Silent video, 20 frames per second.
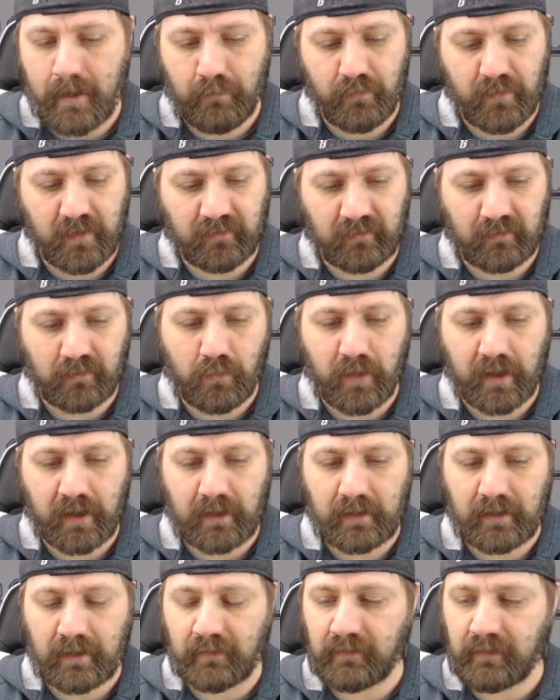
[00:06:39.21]
This is quick
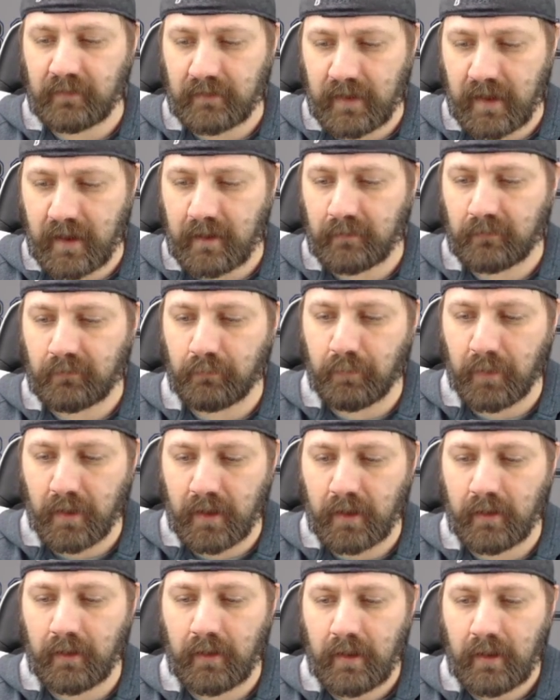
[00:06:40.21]
and easy, yes,
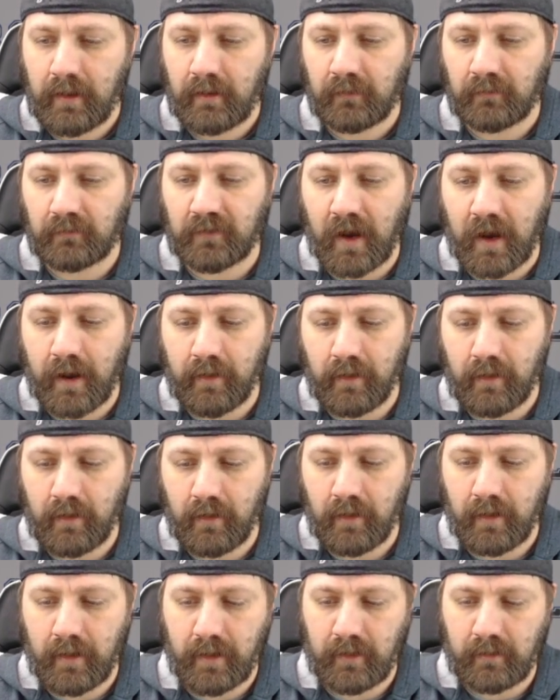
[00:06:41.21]
but
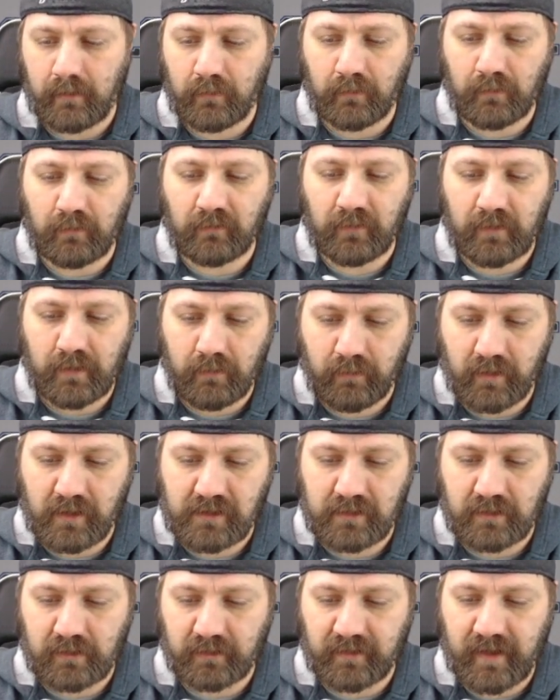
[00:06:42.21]
solder, you're using the
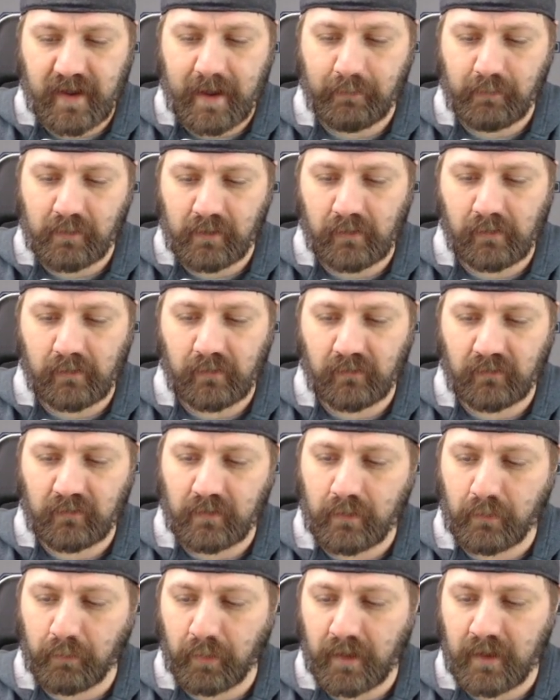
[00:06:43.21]
original adapter, you're using
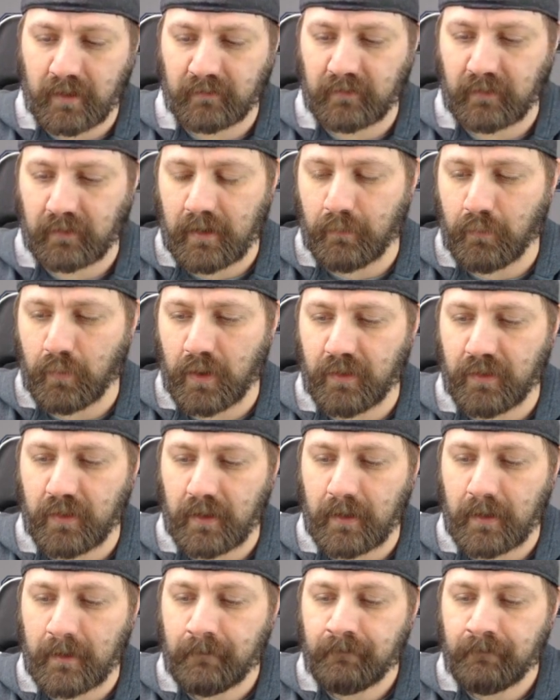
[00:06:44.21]
their plugs that come with
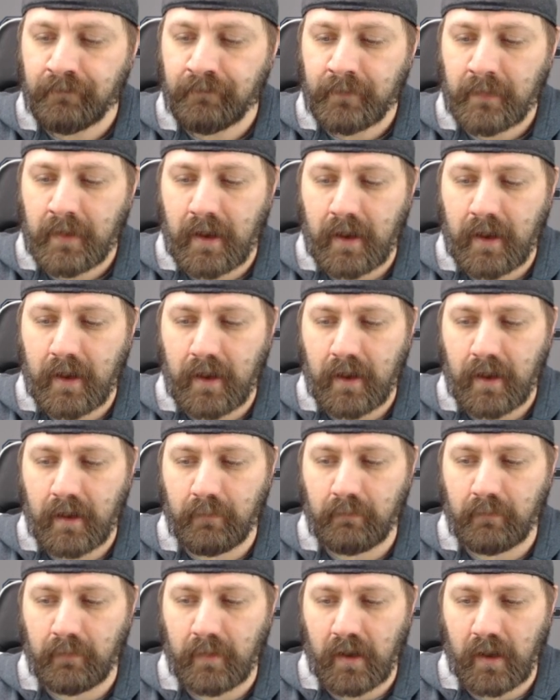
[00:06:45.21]
it,
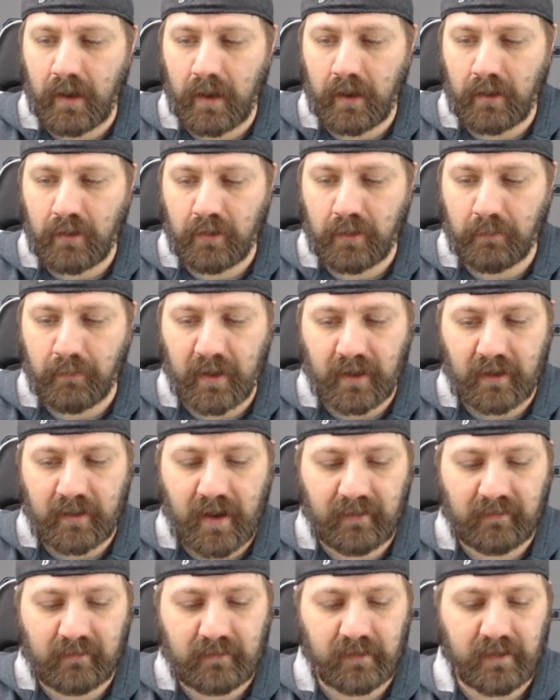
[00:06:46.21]
and you can make a
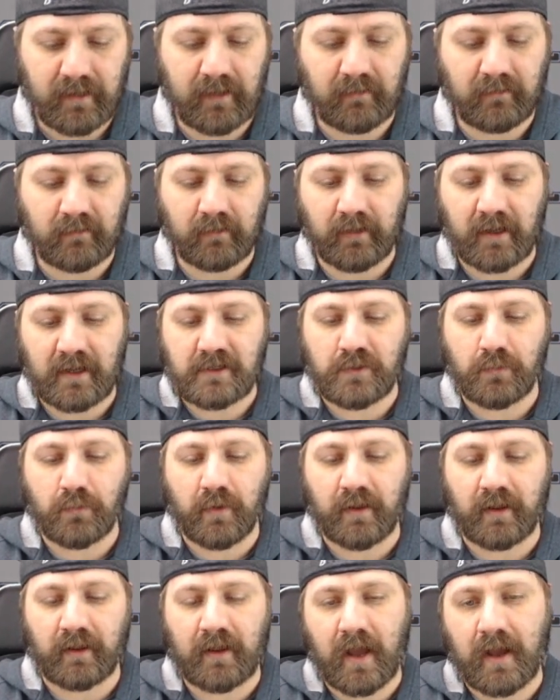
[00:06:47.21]
nice clean installation
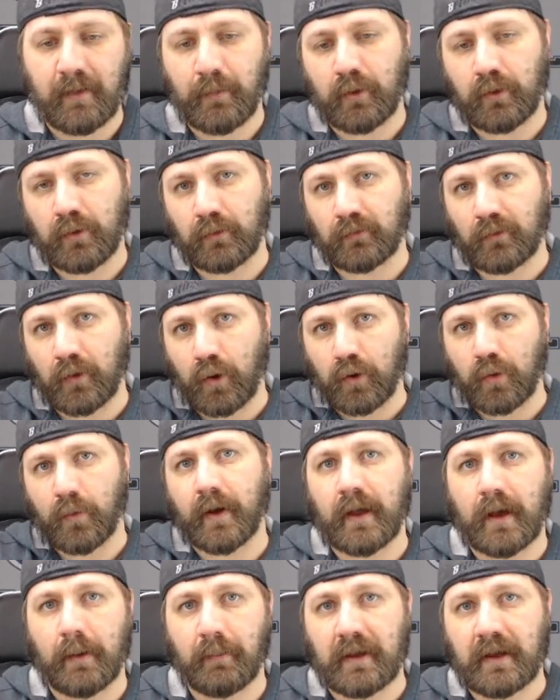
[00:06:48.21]
where the cable goes all the
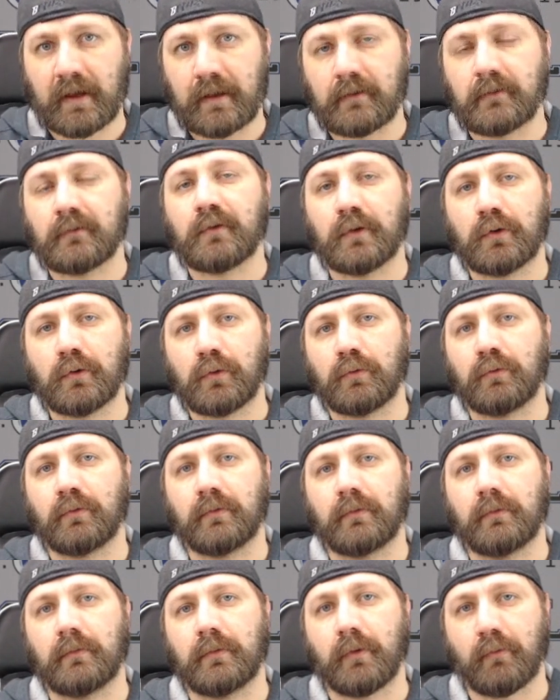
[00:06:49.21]
way up into
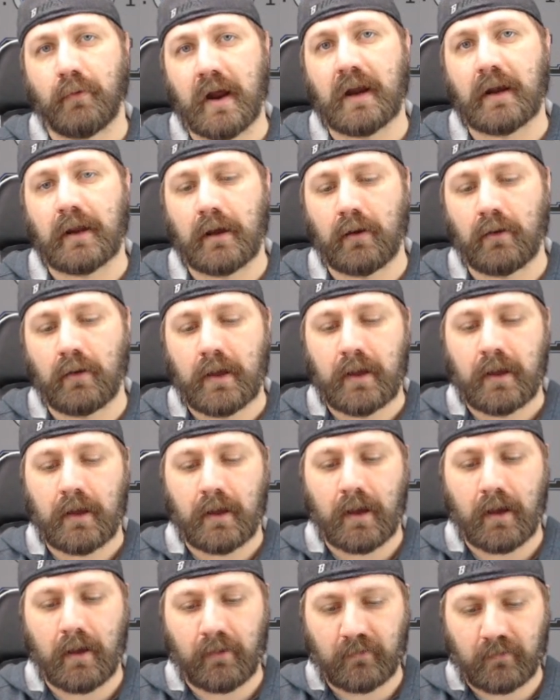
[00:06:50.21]
the radio.
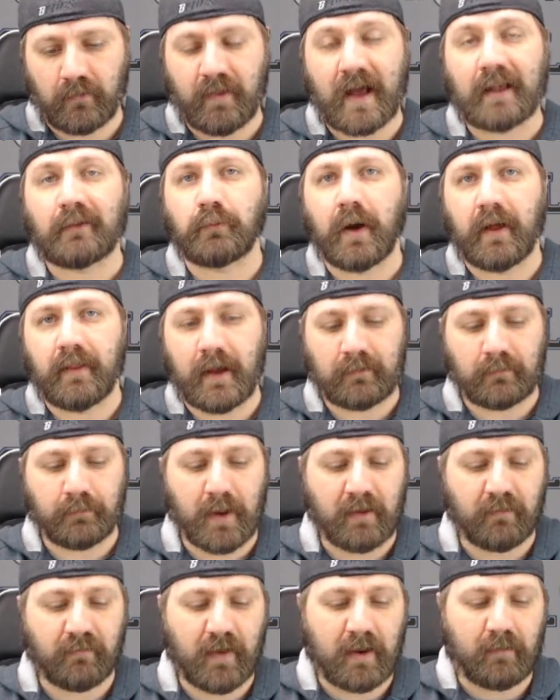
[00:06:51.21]
So that's why that's
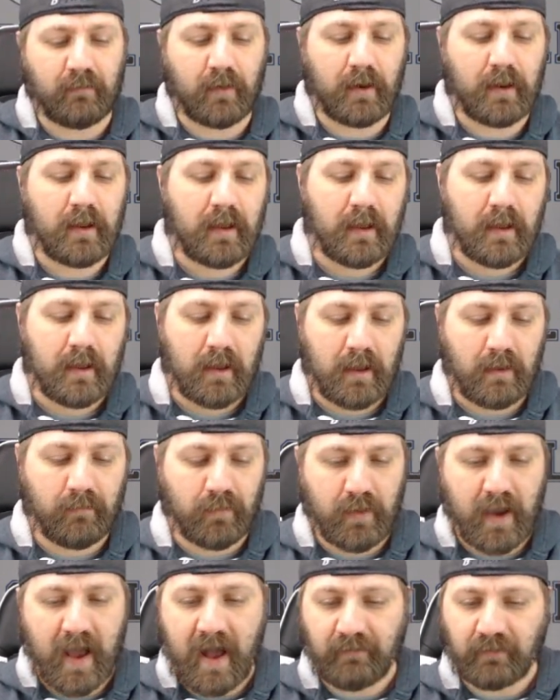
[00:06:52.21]
my favorite. If
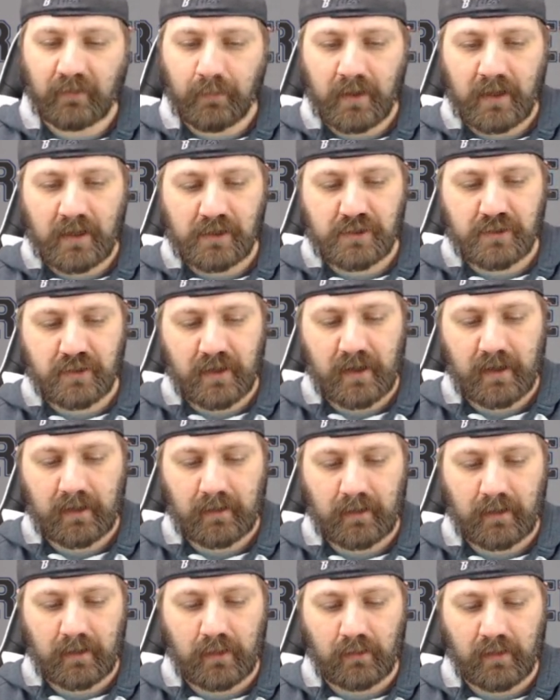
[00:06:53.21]
you have some heat
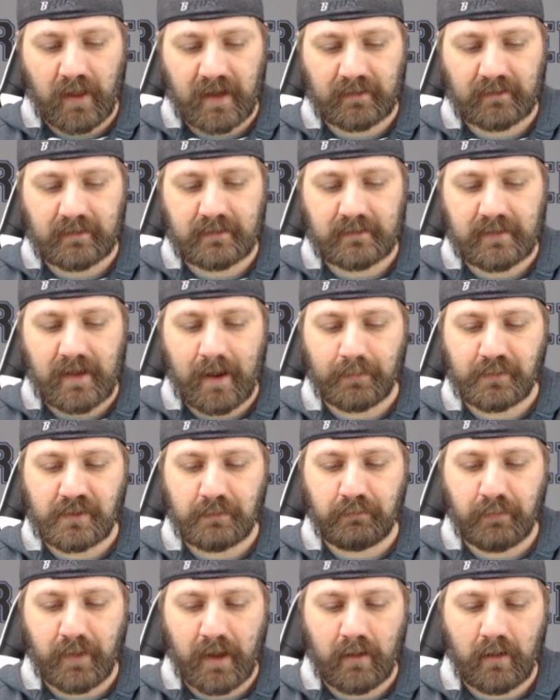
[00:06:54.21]
shrink and you like this
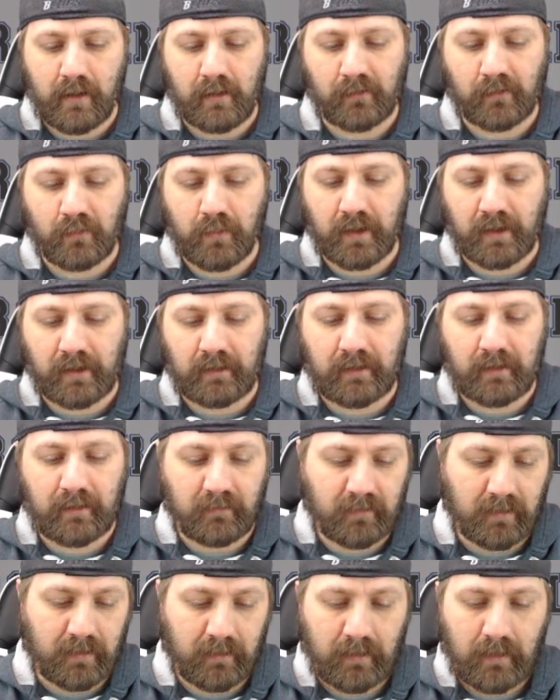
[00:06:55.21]
option better, it's quick and
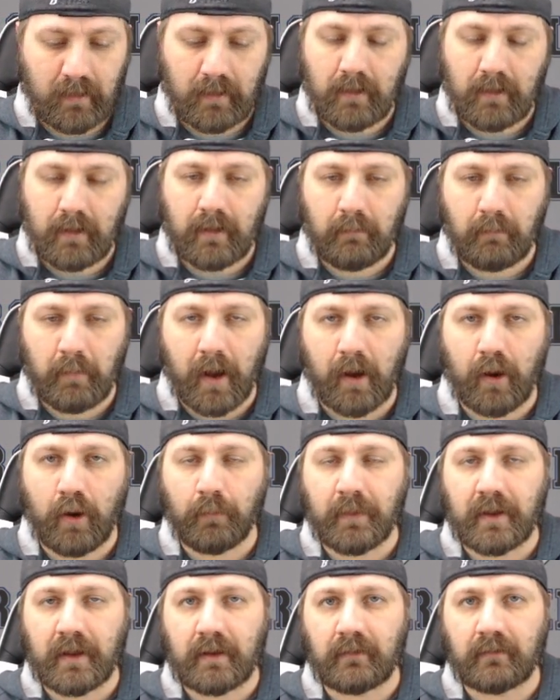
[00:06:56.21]
easy, by all
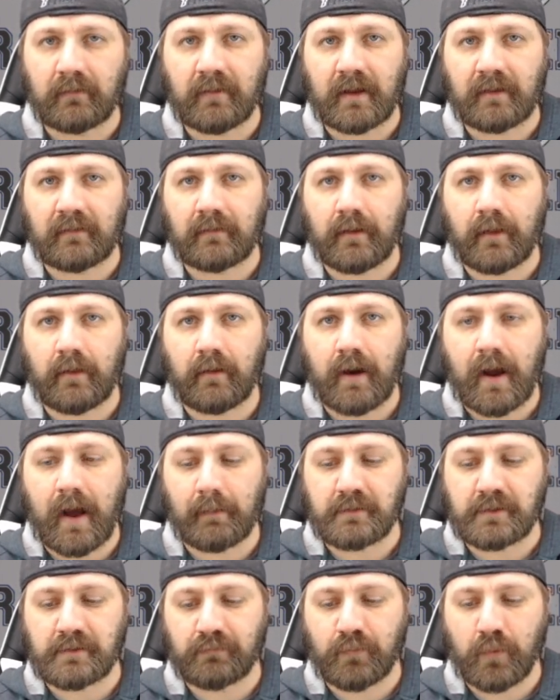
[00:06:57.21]
means, that's another
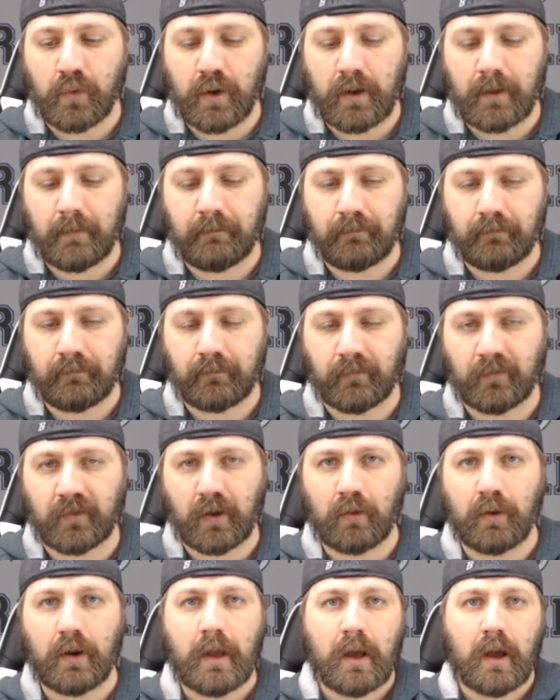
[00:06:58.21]
option for you.
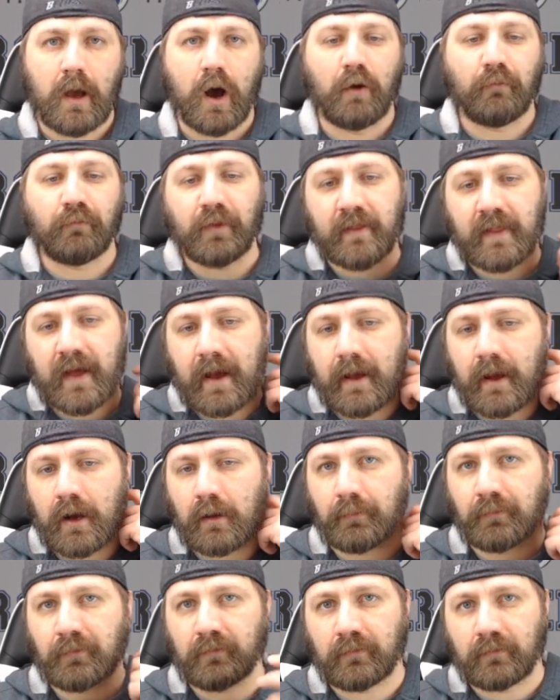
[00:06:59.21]
So hopefully that
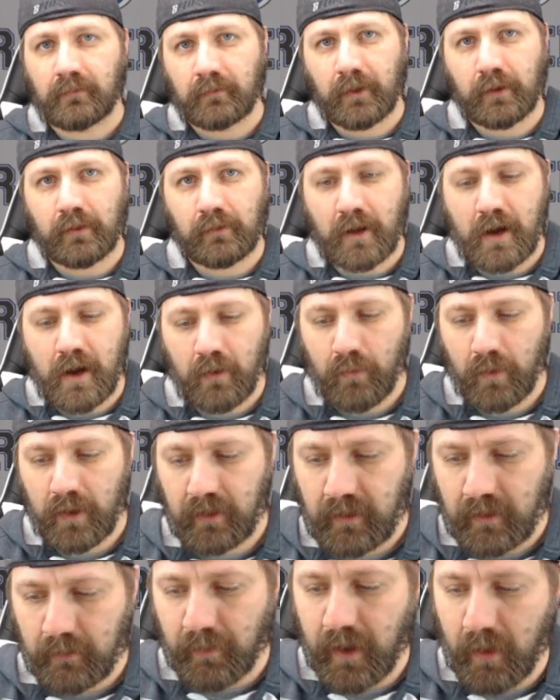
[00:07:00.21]
helps. A little
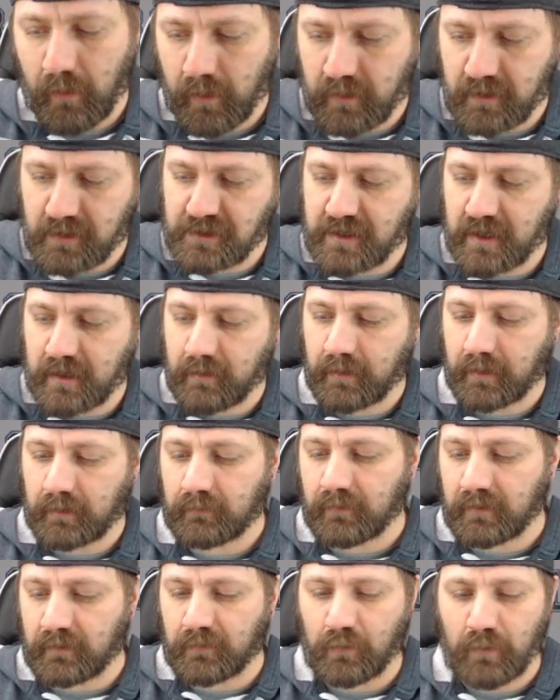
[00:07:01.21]
long-winded, but I wanted to share
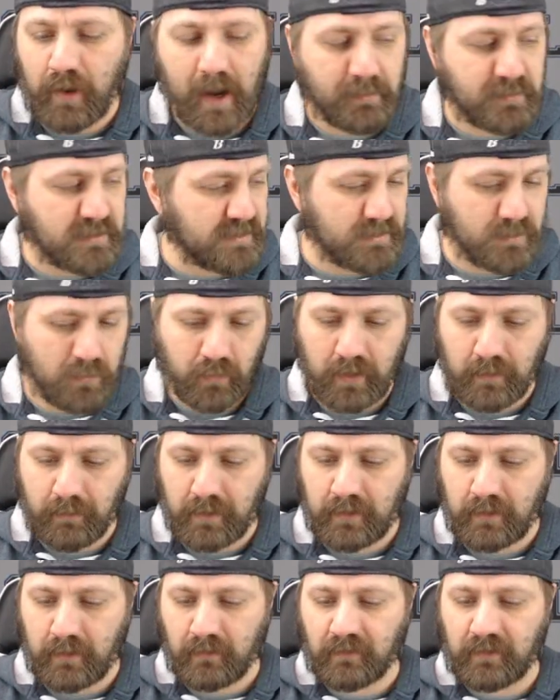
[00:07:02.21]
the two options that we've
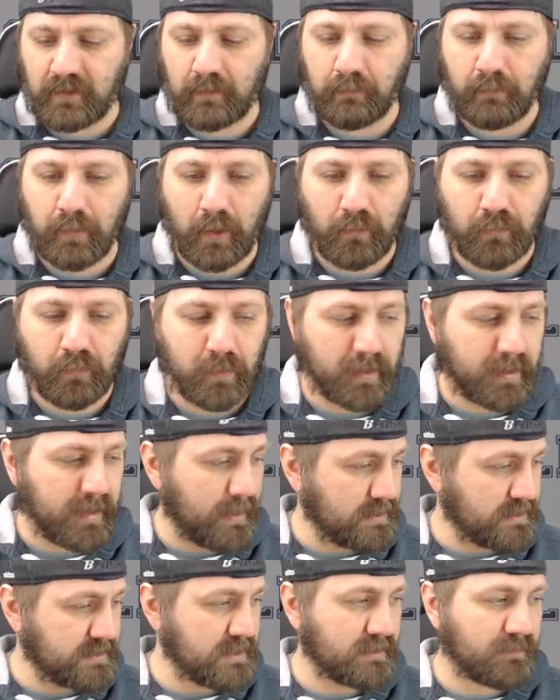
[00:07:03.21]
been using. Both work
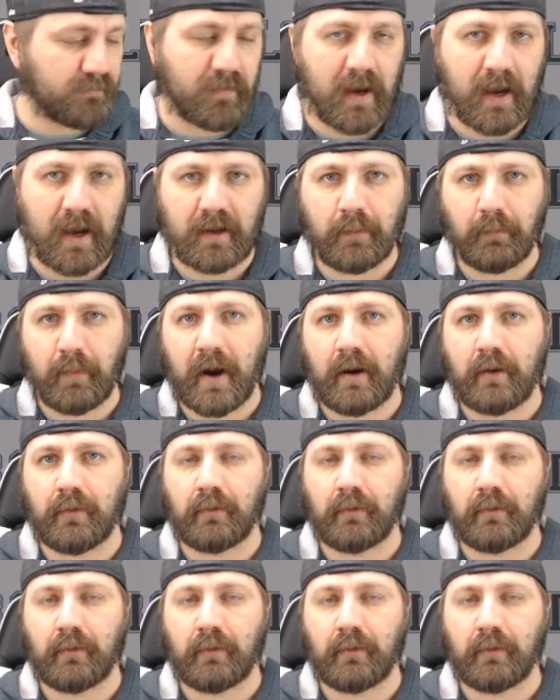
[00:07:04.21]
out just fine and power the